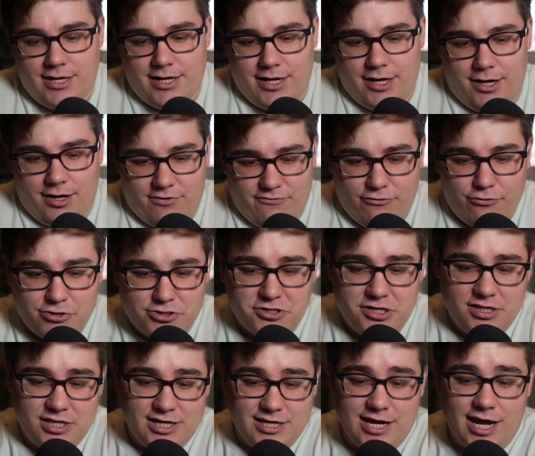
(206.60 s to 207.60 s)

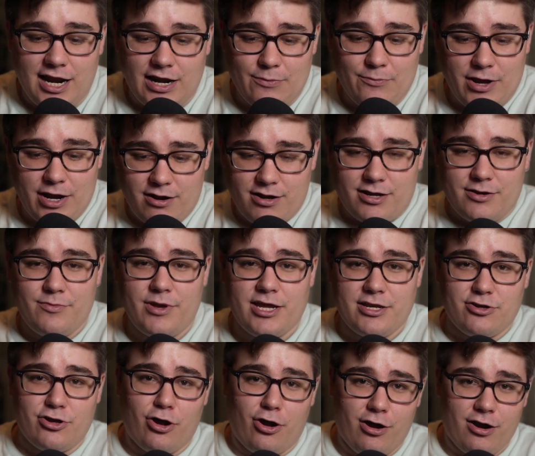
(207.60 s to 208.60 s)
unfortunately not an
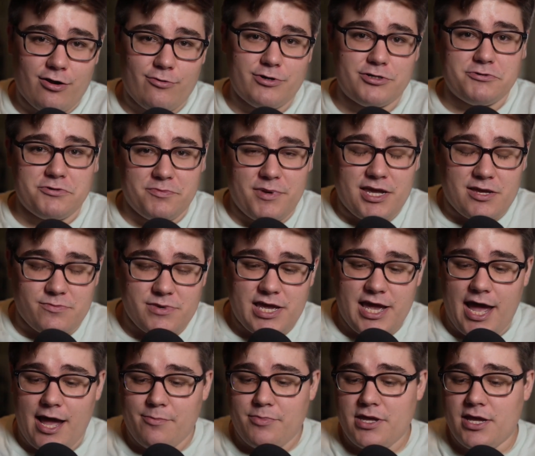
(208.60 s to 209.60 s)
American-made car, which would make me
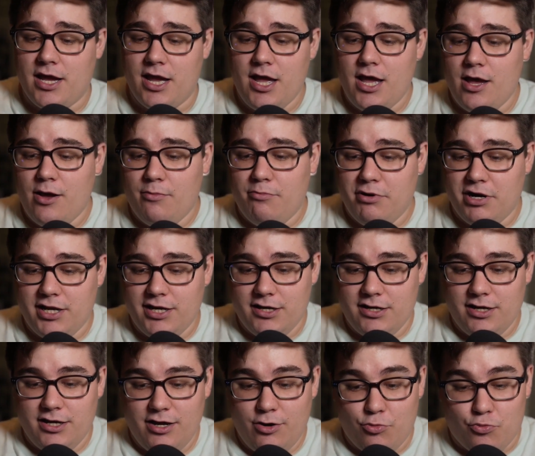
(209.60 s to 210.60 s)
happy,
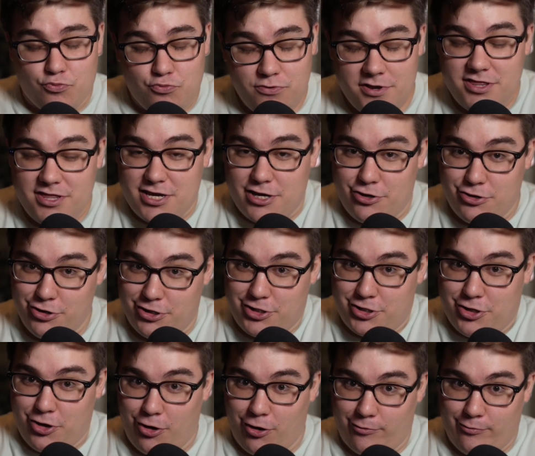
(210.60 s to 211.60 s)
but a really good
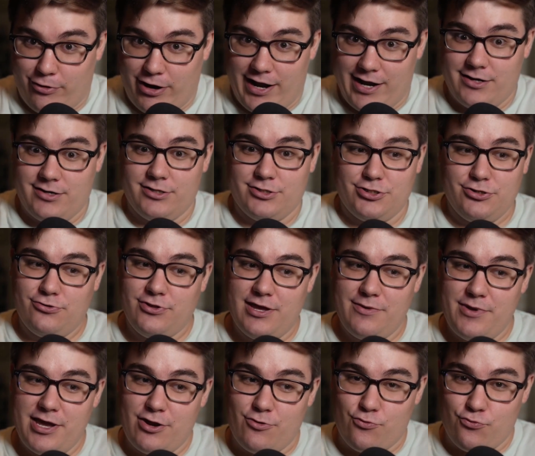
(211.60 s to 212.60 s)
car brand. So they
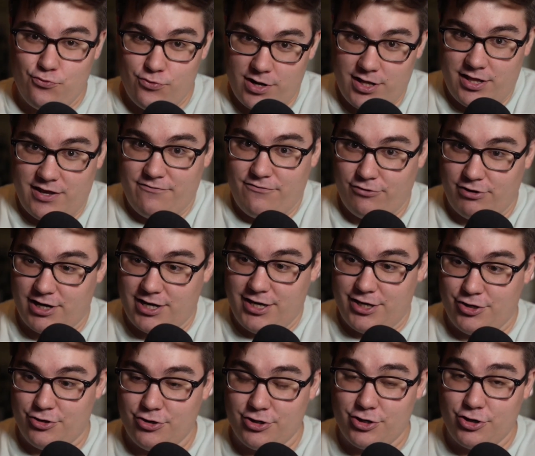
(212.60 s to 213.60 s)
make really fucking
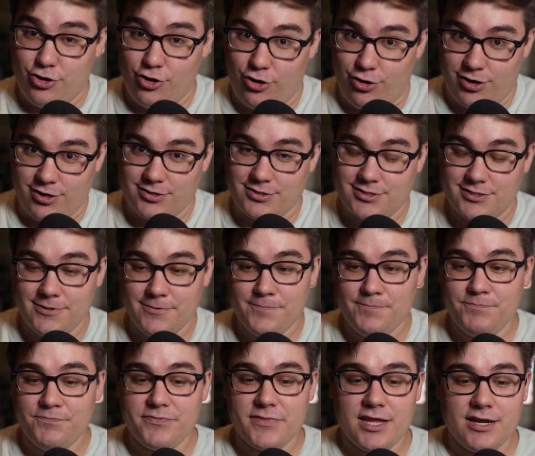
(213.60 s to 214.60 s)
good cars.
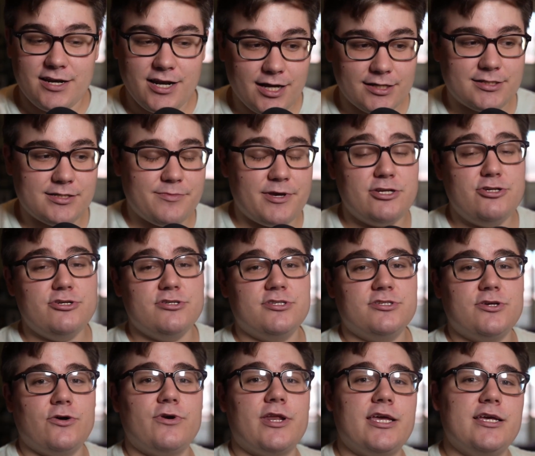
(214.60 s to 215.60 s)
Not to mention,
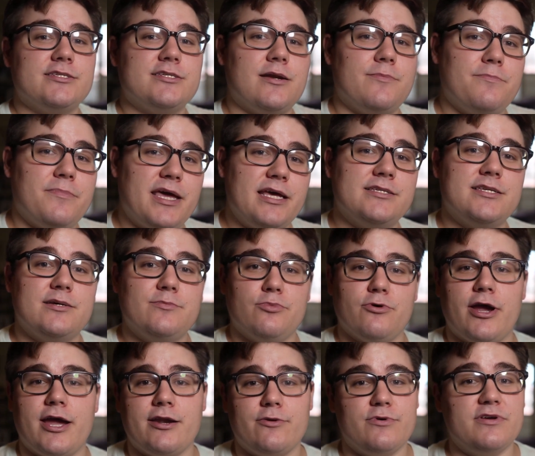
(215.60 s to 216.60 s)
Sony is an amazing
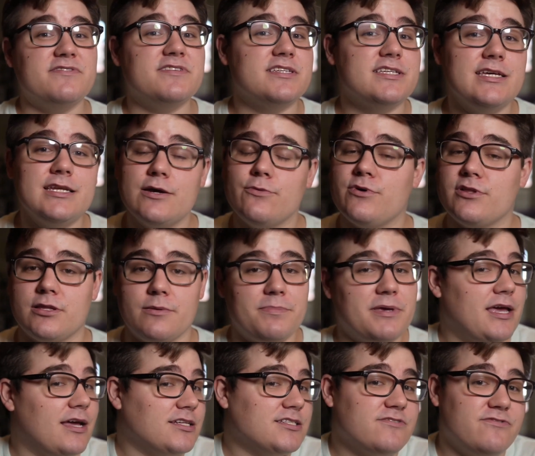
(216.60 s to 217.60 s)
brand. We've seen it with the
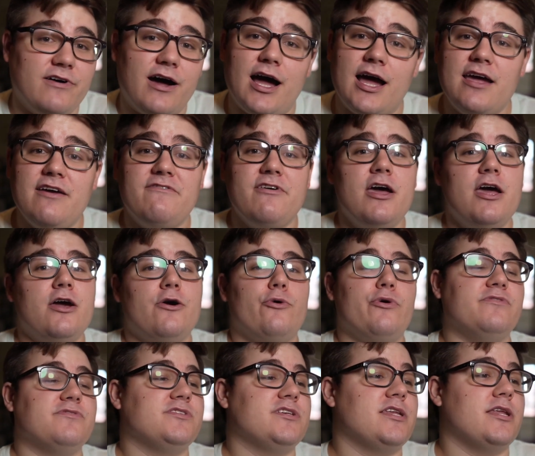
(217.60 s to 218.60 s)
PS5.
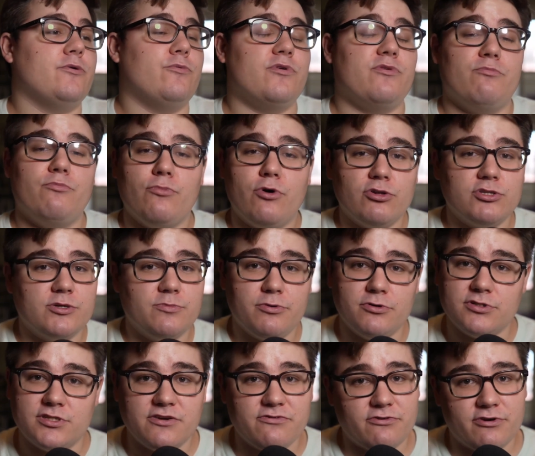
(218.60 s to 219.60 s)
We've seen it with multiple
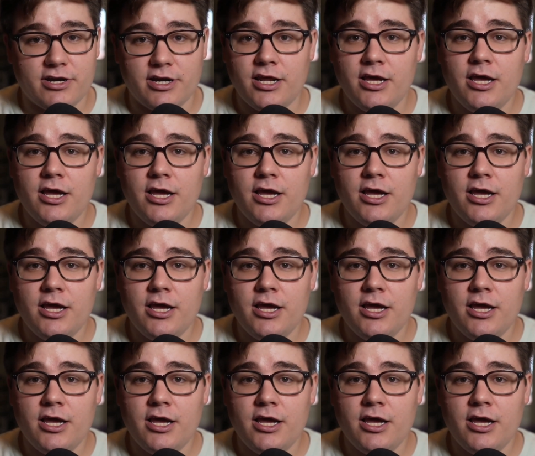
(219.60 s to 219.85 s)
different